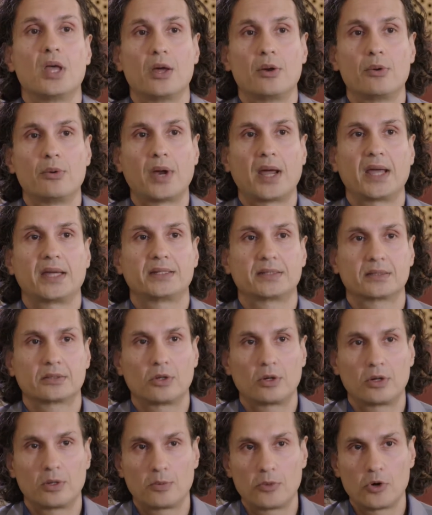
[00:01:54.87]
right
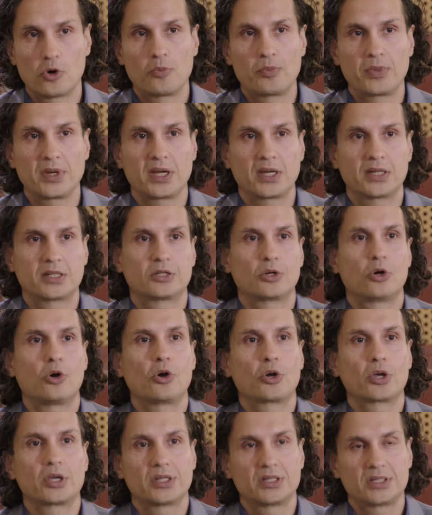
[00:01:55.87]
or appropriate
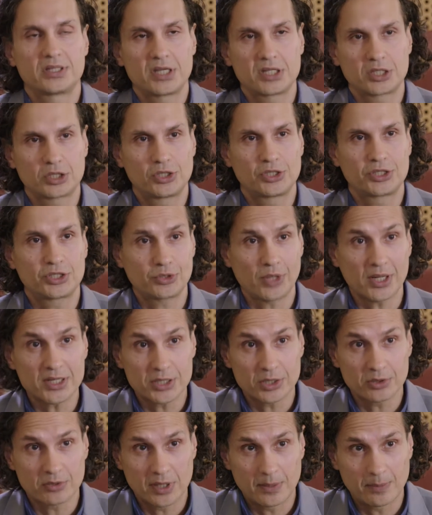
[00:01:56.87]
organizational
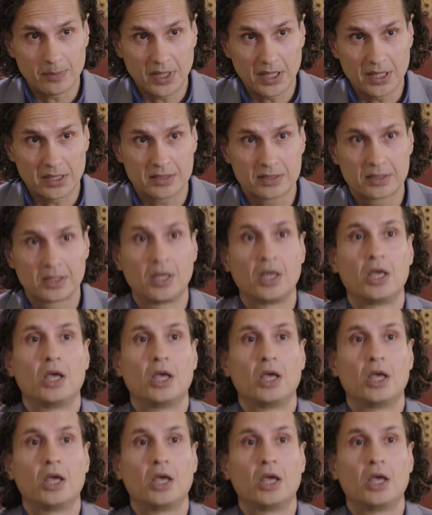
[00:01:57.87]
structure in place